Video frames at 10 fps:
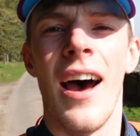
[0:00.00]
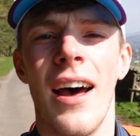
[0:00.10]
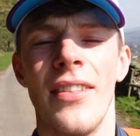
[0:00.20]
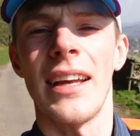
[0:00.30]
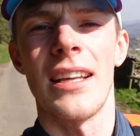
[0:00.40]

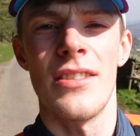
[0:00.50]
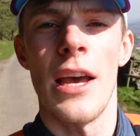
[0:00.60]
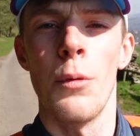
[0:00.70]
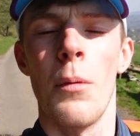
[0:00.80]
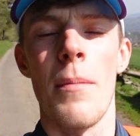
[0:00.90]
And like I
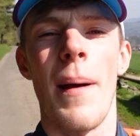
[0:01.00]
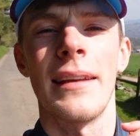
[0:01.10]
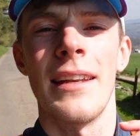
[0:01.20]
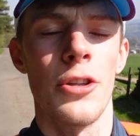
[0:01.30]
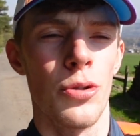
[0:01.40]
said, we'll be
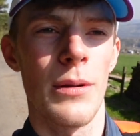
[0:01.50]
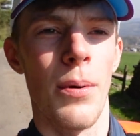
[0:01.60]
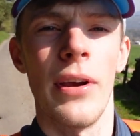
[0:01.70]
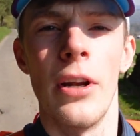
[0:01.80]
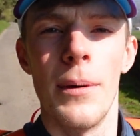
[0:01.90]
bagging a trig
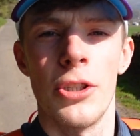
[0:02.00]
point up